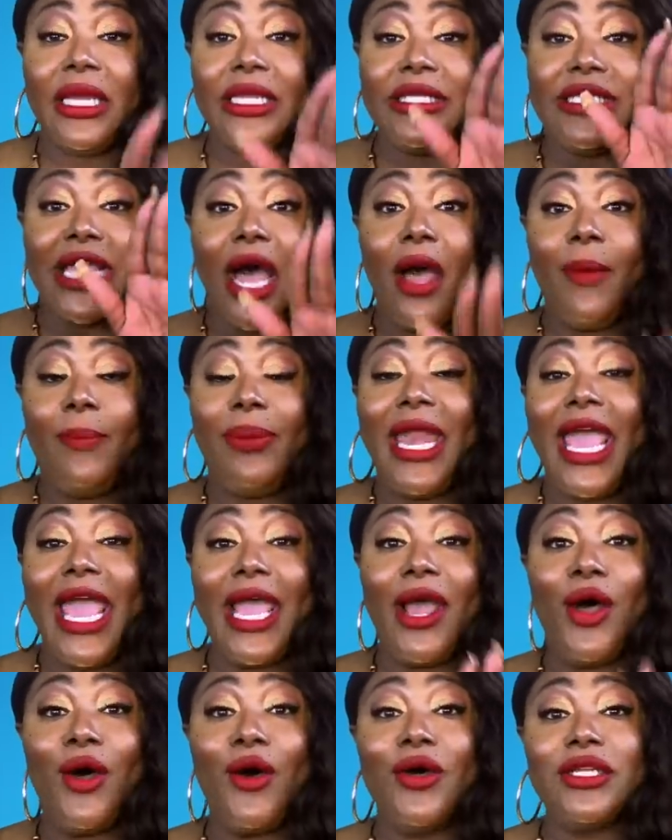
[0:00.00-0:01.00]
Y'all
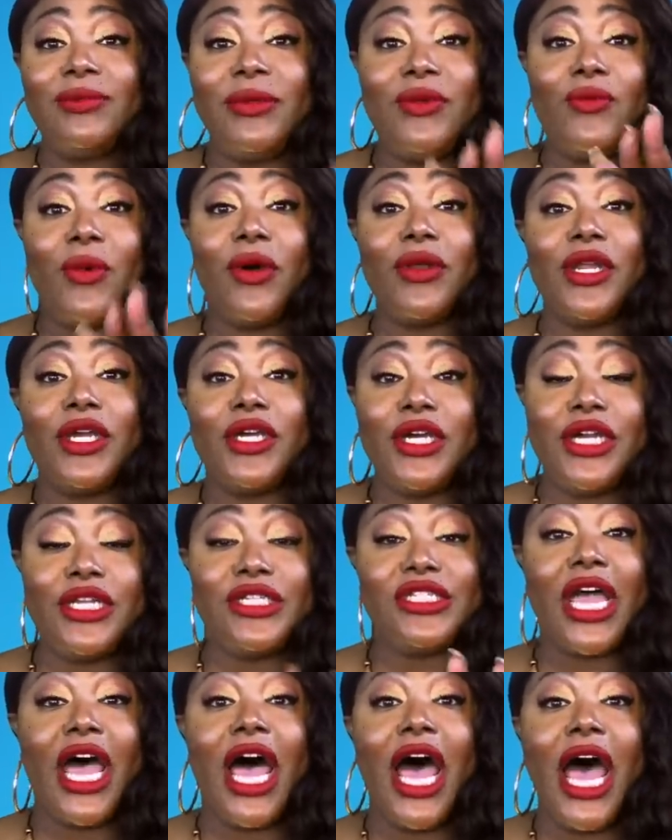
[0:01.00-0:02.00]
black hoes be wanting a
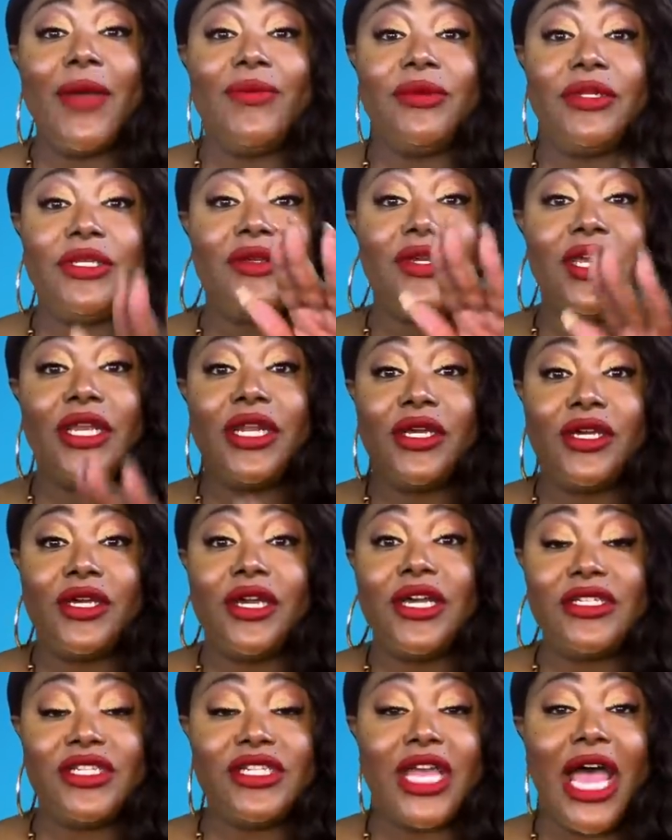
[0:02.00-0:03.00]
good job. You get a
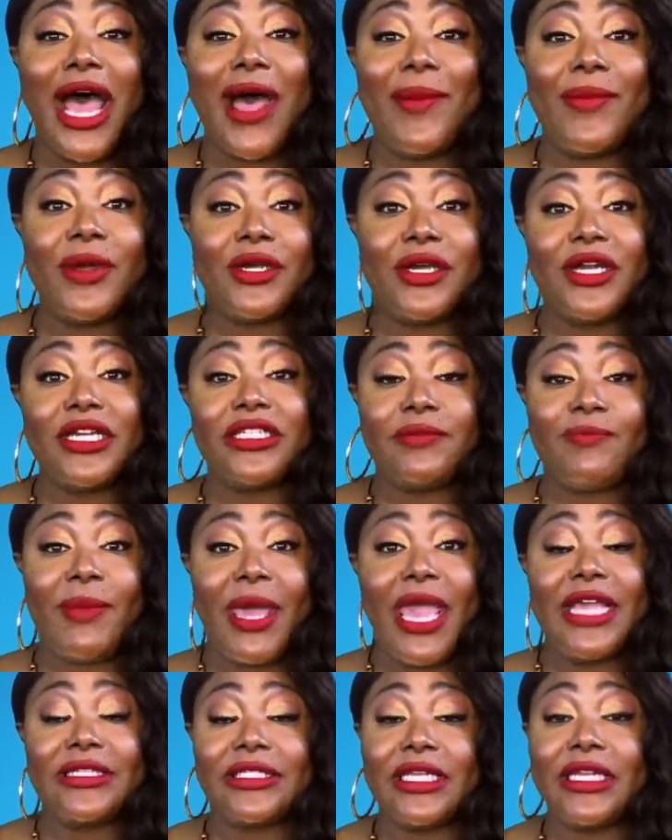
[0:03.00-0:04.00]
good job, a good
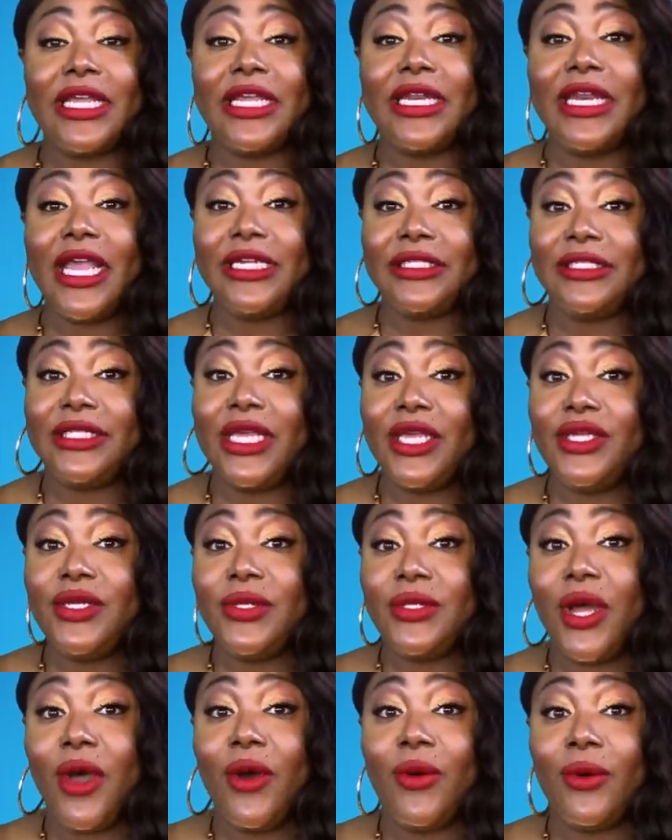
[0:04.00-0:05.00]
space, and then next thing
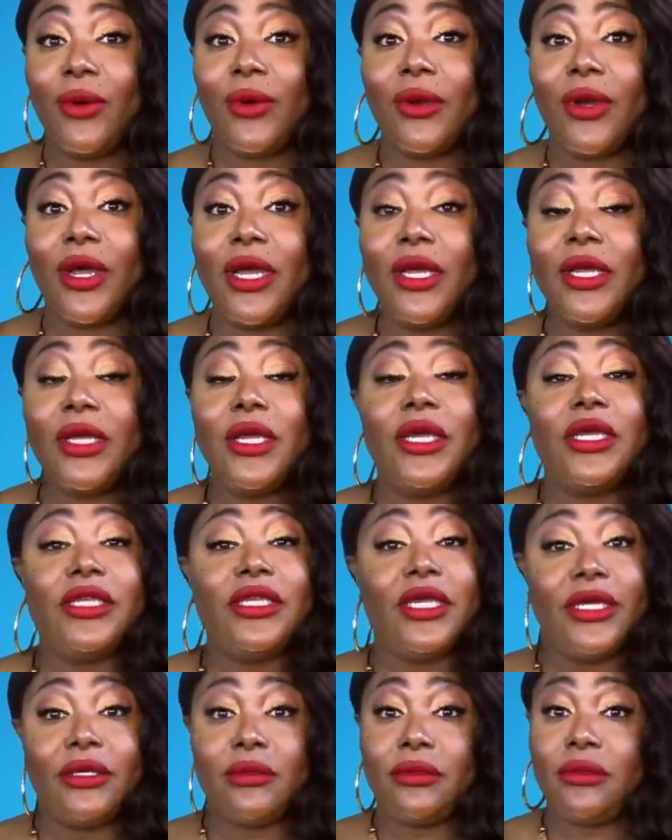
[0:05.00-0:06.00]
you know, girl,
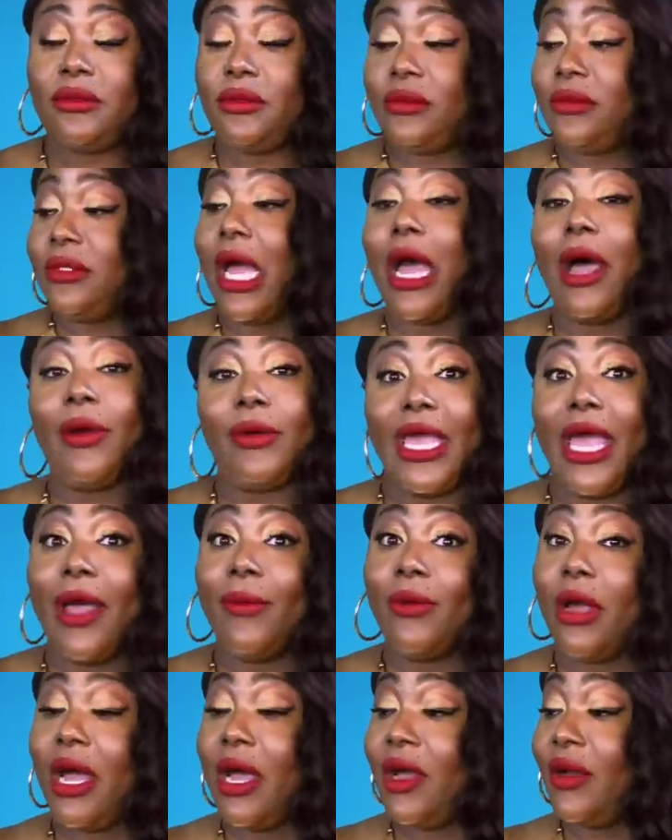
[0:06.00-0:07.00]
okay,
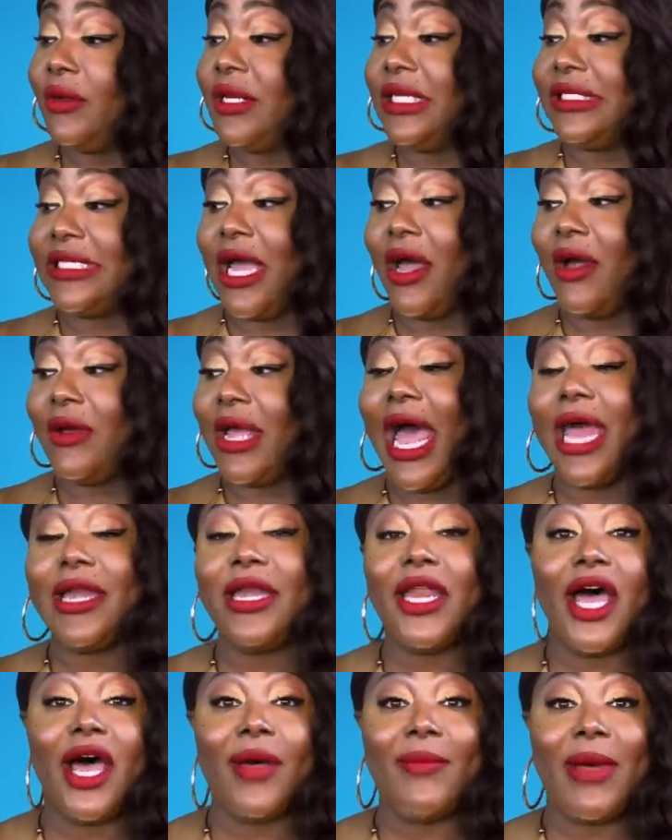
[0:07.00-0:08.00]
I'm gone because I
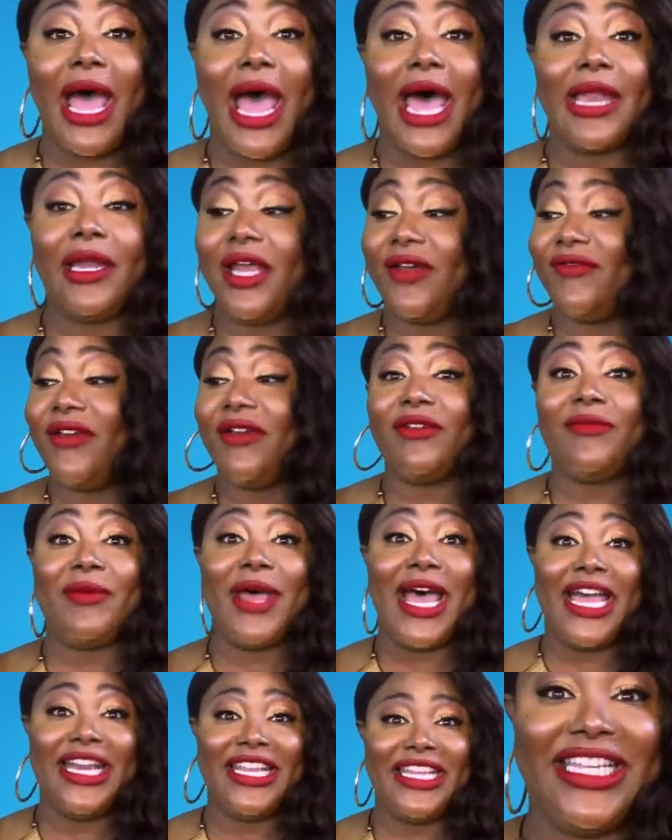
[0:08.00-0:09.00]
love
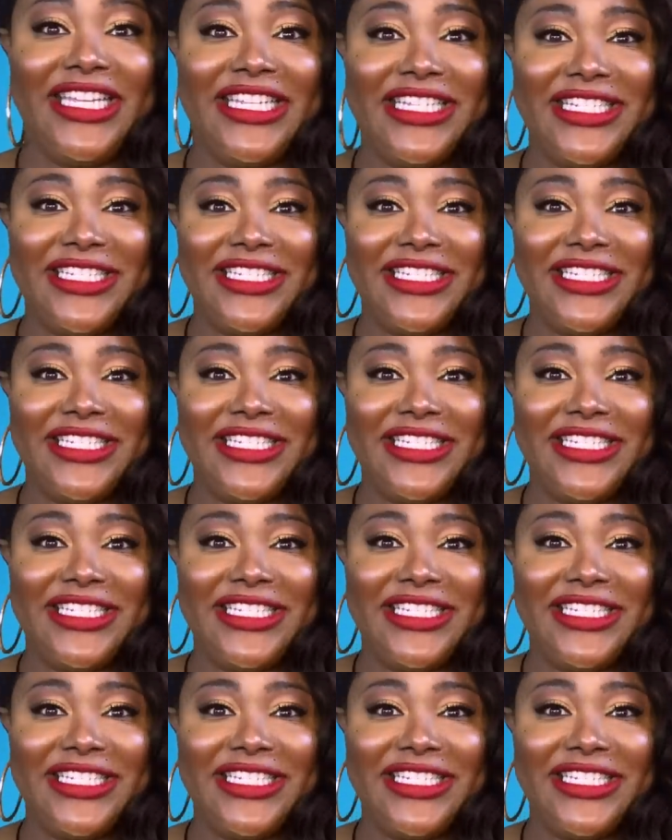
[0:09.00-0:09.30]
everybody.